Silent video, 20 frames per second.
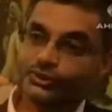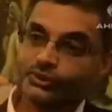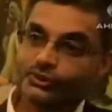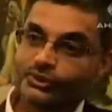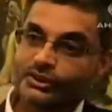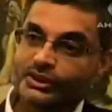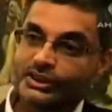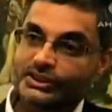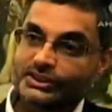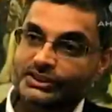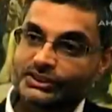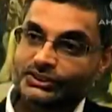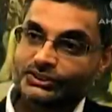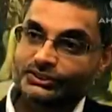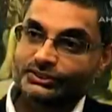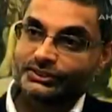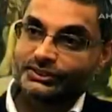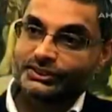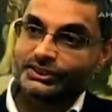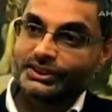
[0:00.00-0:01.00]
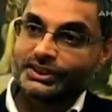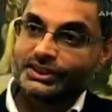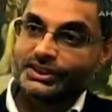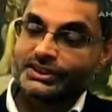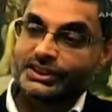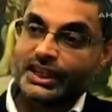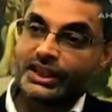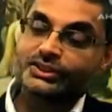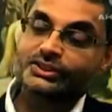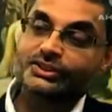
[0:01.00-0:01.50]
to the
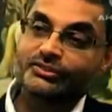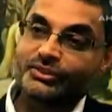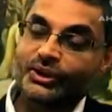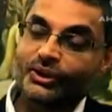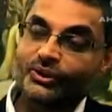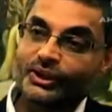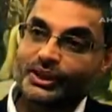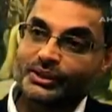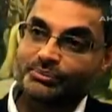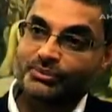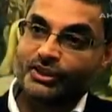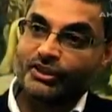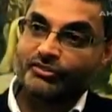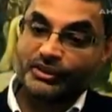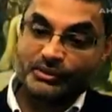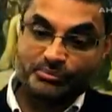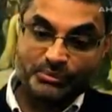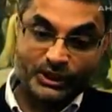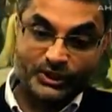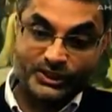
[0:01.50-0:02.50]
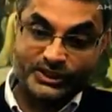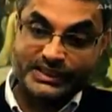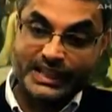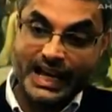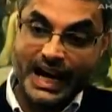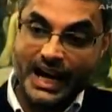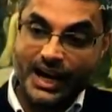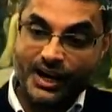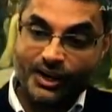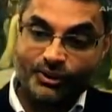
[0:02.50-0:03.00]
sons of the Holy Prophet. Because
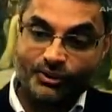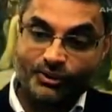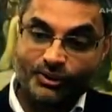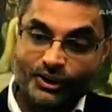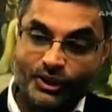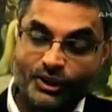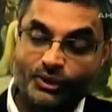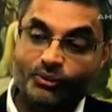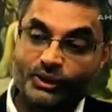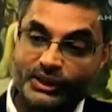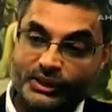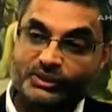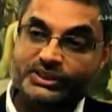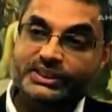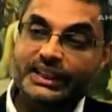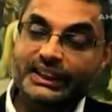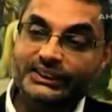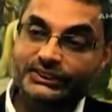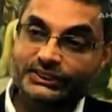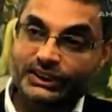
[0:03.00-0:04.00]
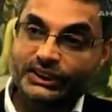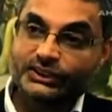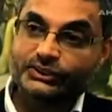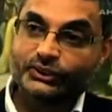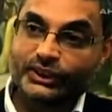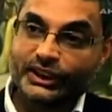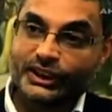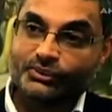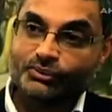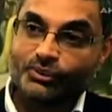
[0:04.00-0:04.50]
now, what he was actually
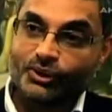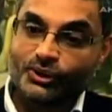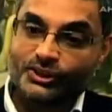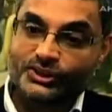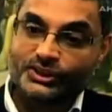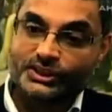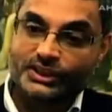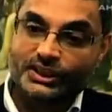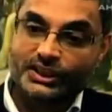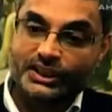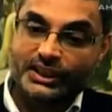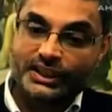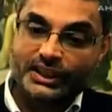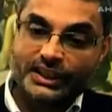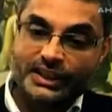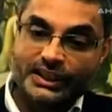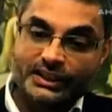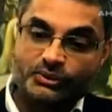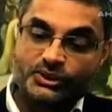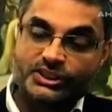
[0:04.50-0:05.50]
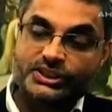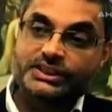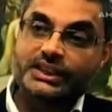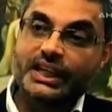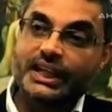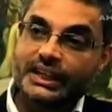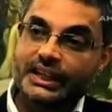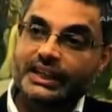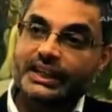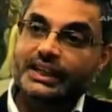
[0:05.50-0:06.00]
doing was, he was
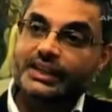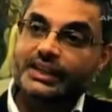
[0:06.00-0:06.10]
taking